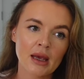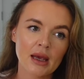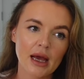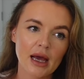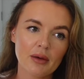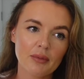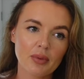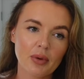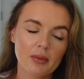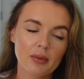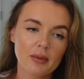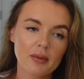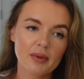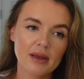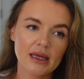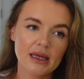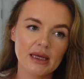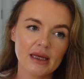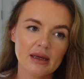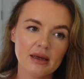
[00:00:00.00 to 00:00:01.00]
I'd
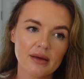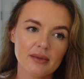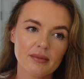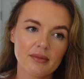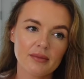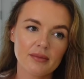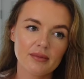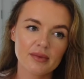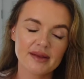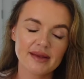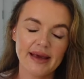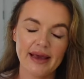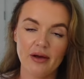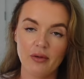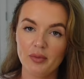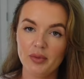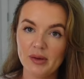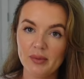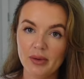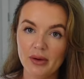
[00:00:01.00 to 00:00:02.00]
probably
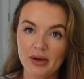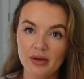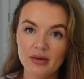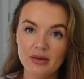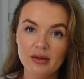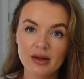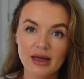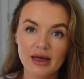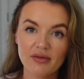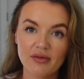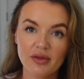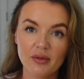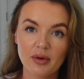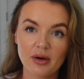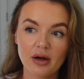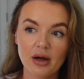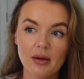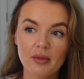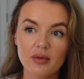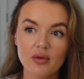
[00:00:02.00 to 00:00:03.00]
tell people if they
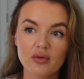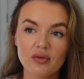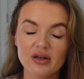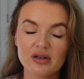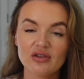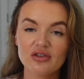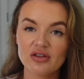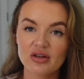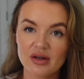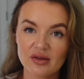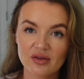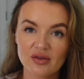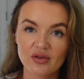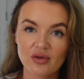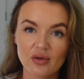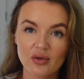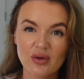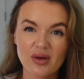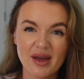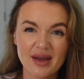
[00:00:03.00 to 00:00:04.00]
were coming over just
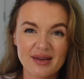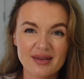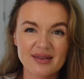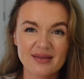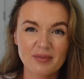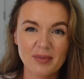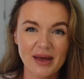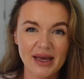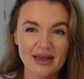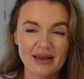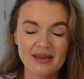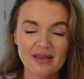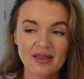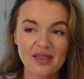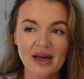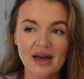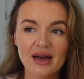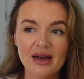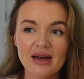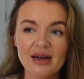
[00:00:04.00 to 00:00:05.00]
to expect
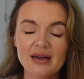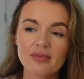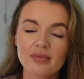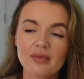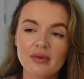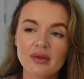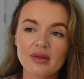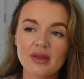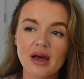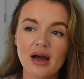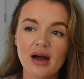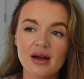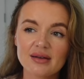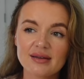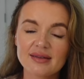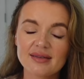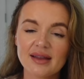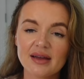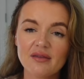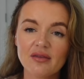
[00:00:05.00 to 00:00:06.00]
that. The
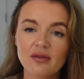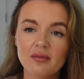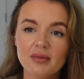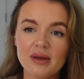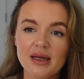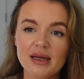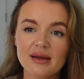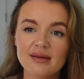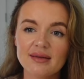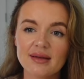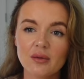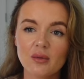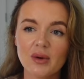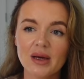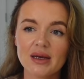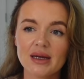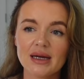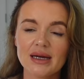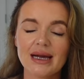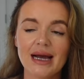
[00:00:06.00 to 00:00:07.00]
hardest thing for me is that
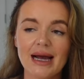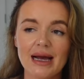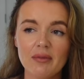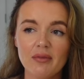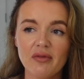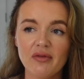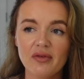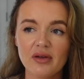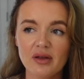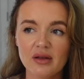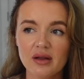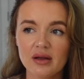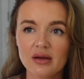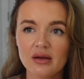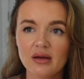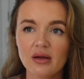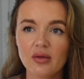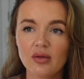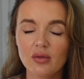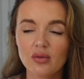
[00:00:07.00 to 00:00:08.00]
when I am
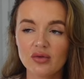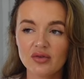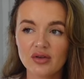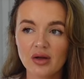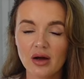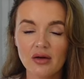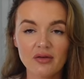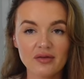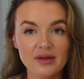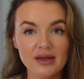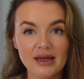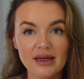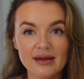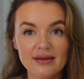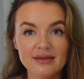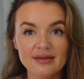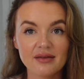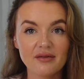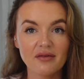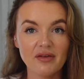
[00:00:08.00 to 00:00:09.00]
feeling those tough
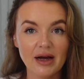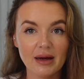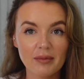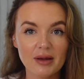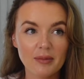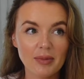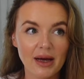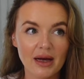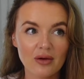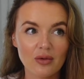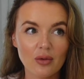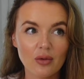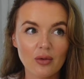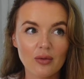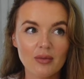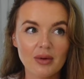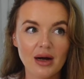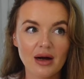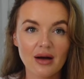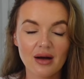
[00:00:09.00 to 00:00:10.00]
days, family back
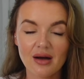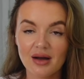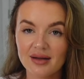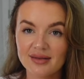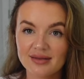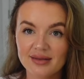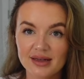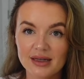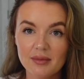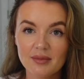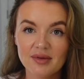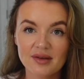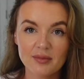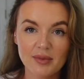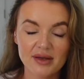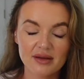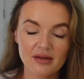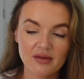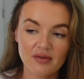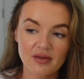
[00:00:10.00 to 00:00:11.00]
home are asleep, it's the
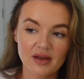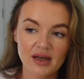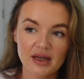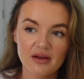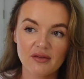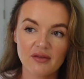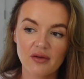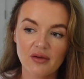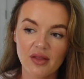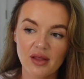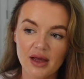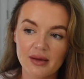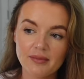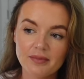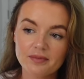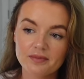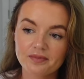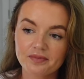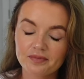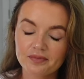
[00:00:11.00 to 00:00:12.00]
middle of the night for them.